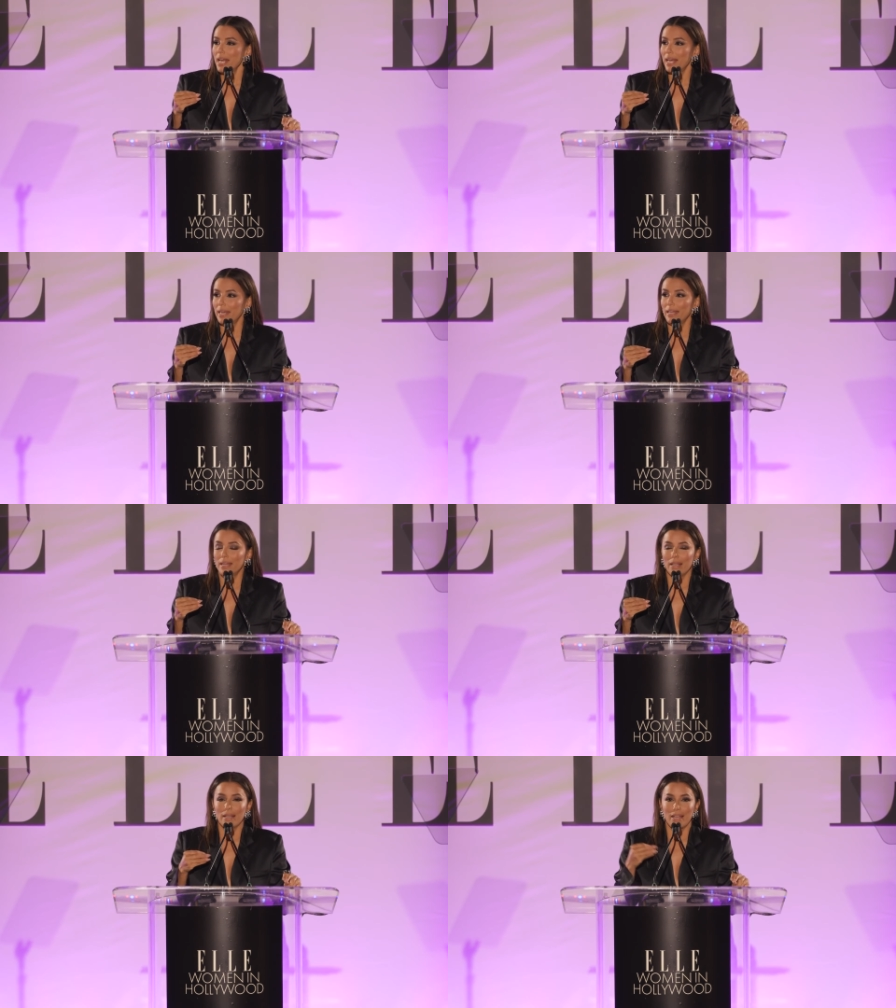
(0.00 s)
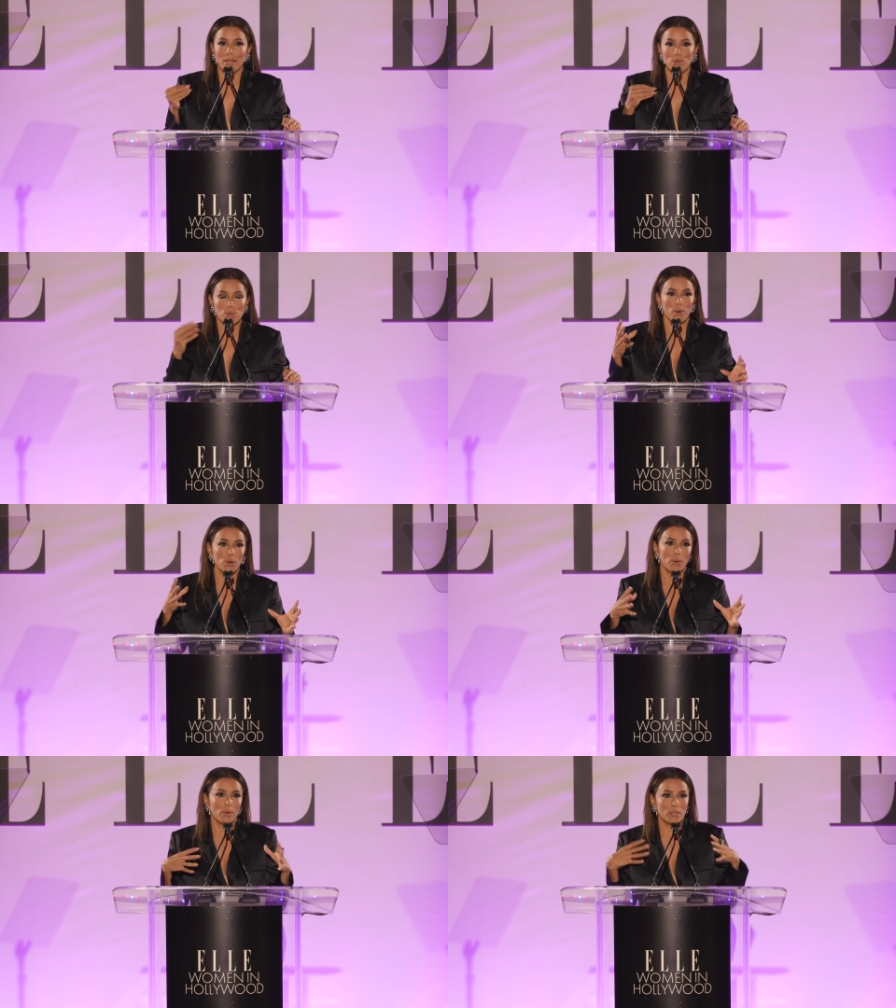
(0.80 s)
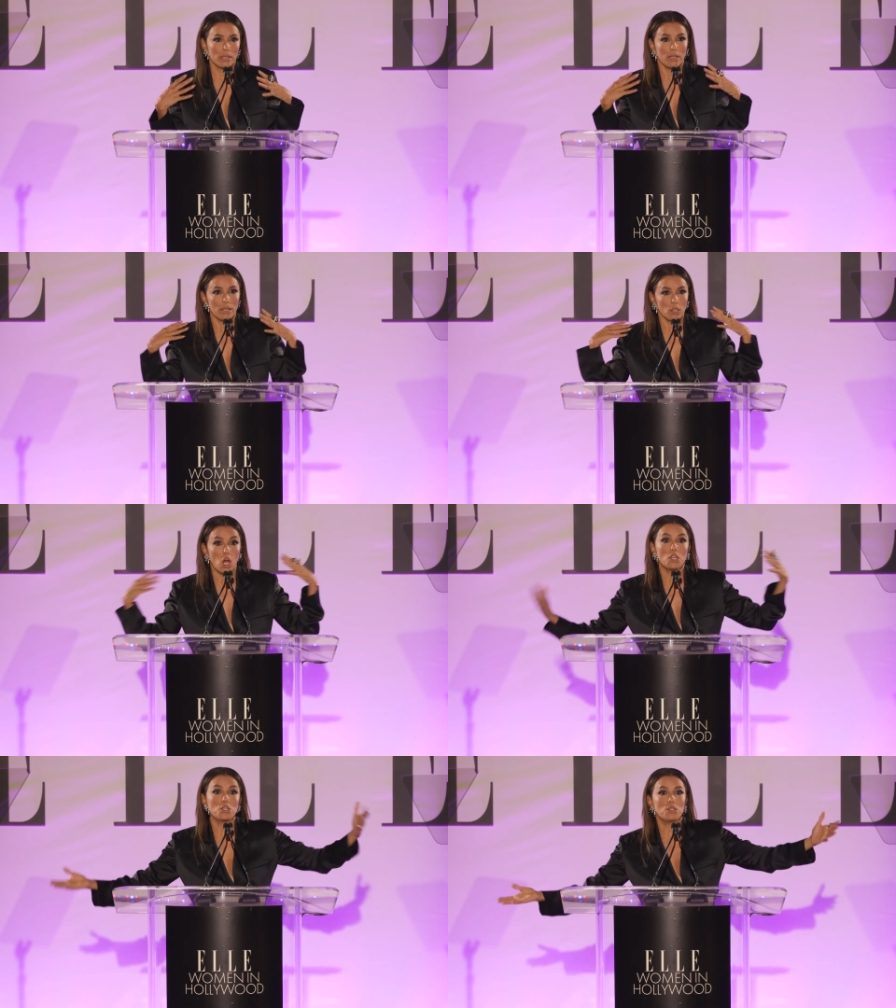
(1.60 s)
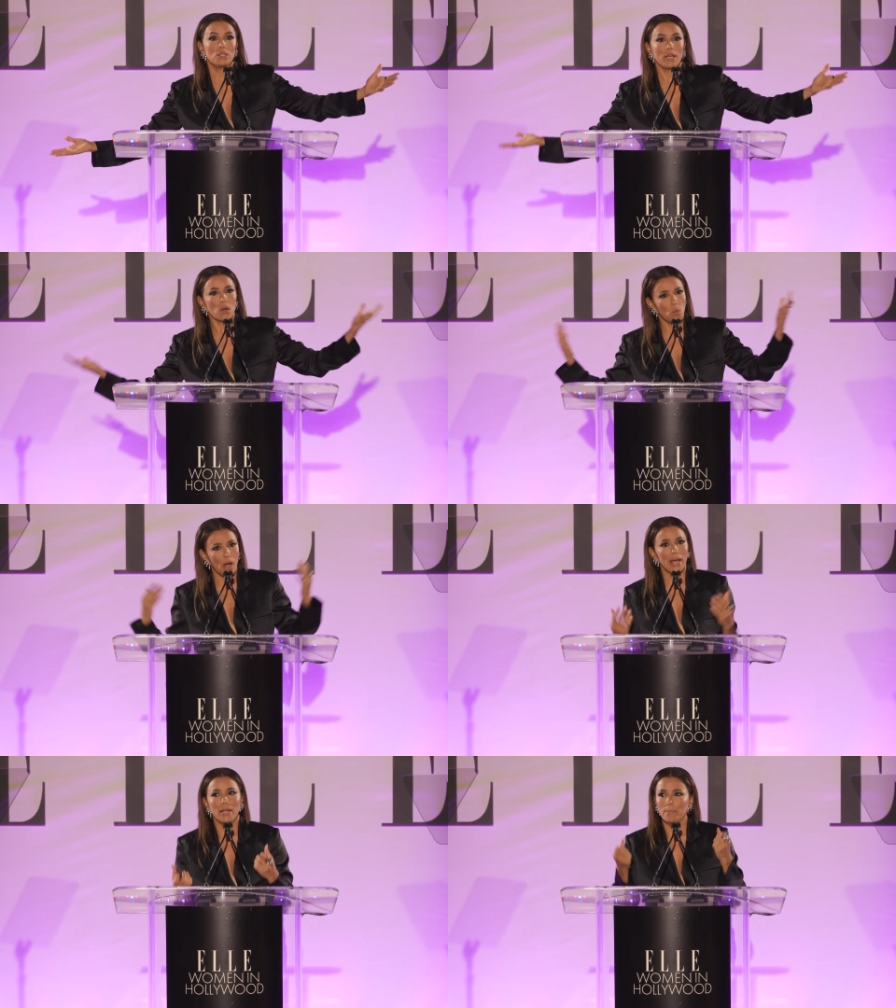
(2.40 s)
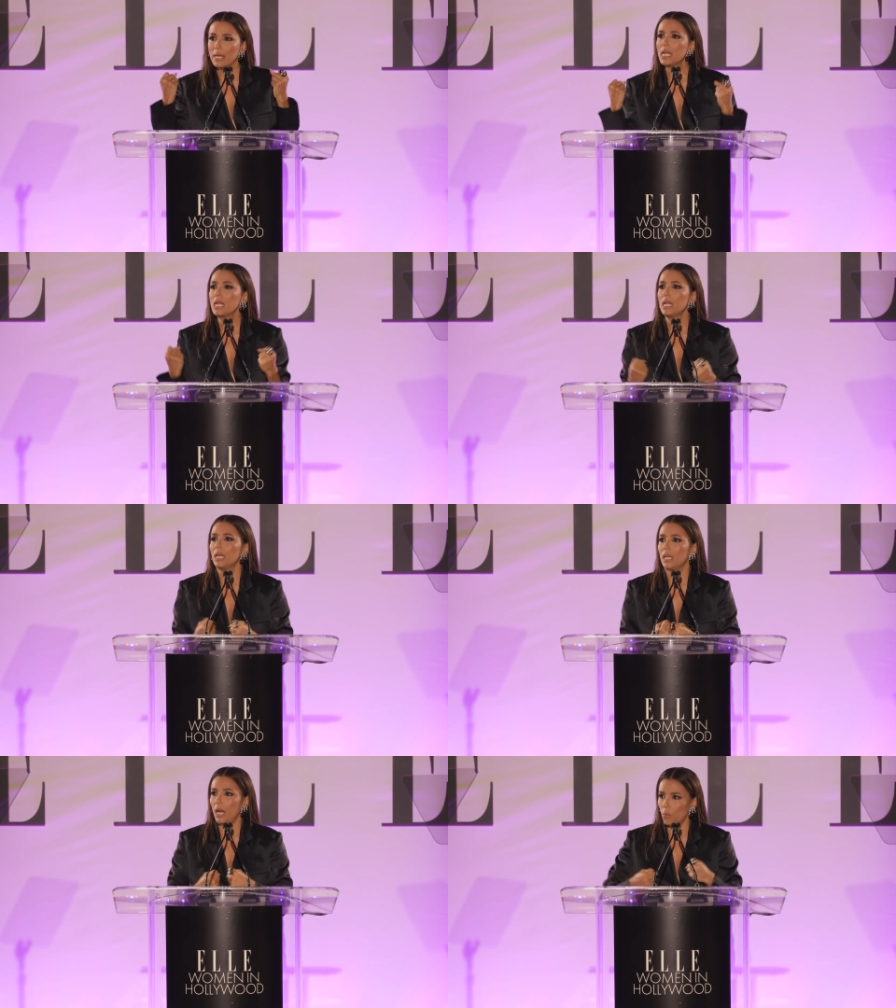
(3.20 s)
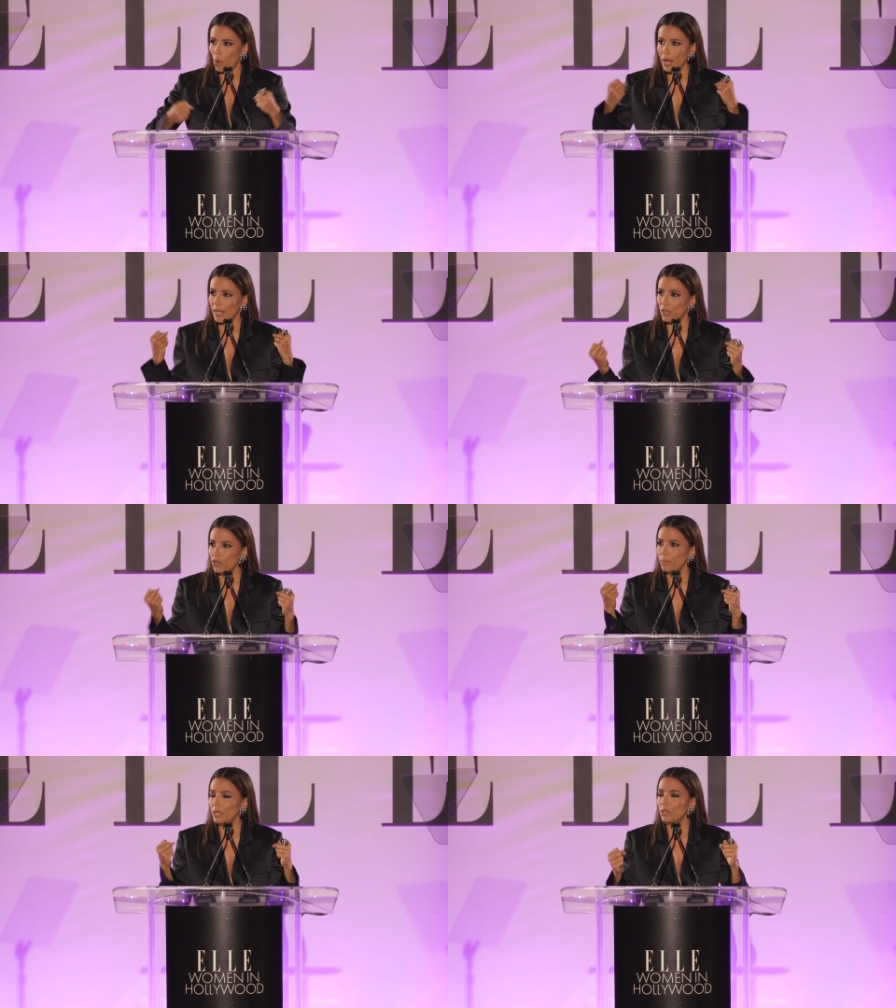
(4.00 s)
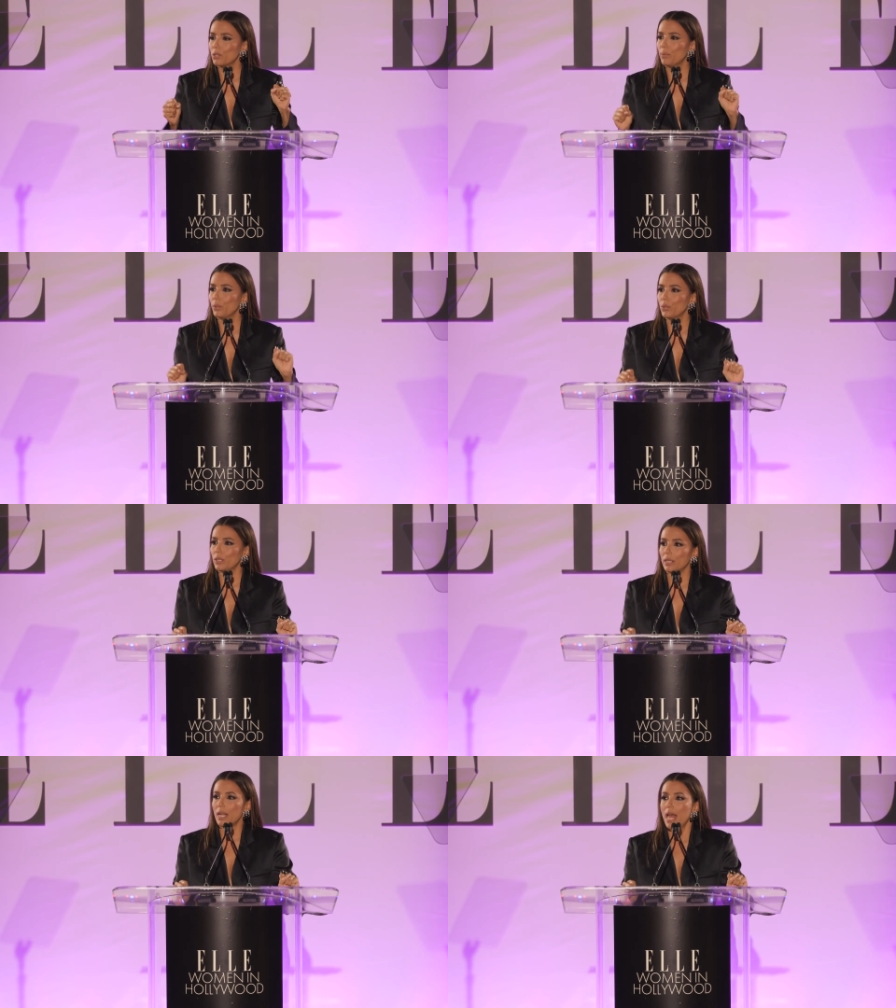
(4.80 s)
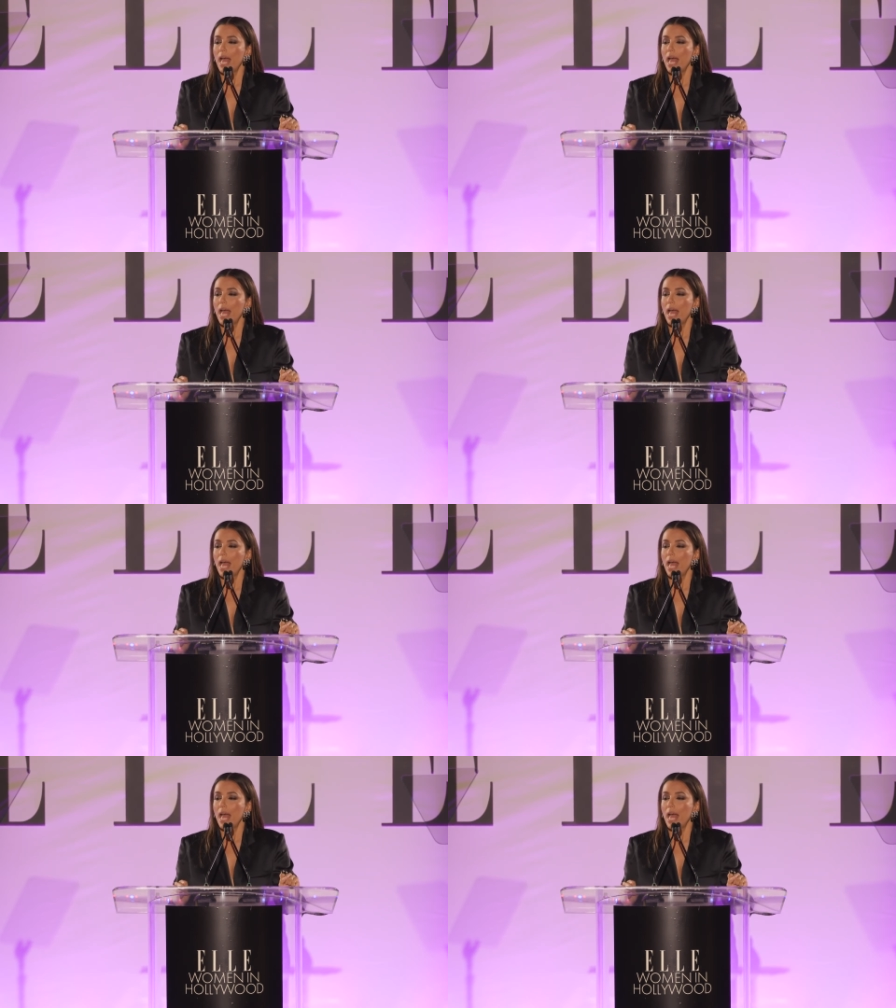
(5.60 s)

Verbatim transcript: and it came to the part where I was like going to launch into like why me and I why I should be this person.